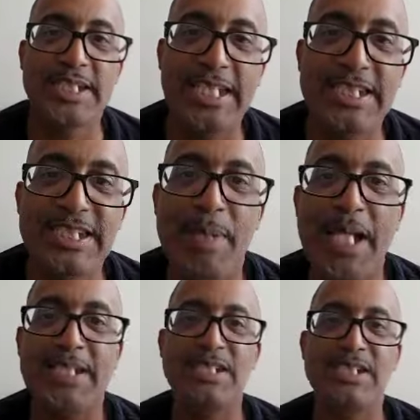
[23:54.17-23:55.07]
Stetson's
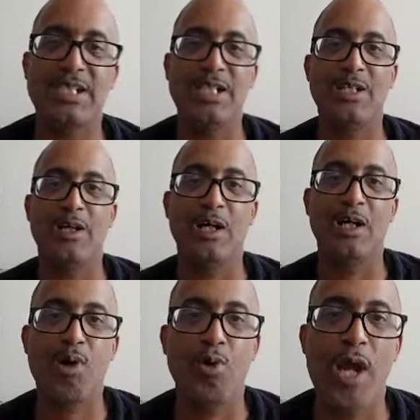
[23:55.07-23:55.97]
business uh,
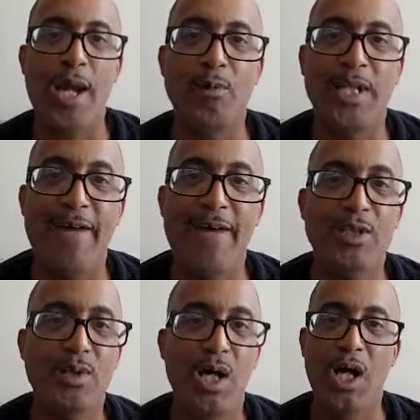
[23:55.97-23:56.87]
uh, program, what have
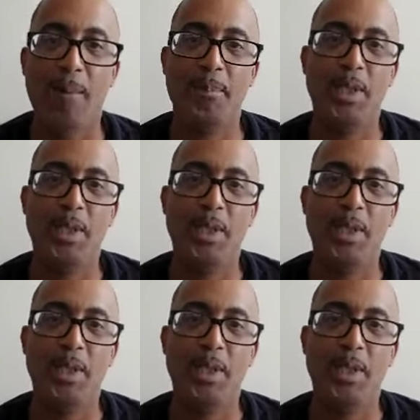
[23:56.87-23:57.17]
you.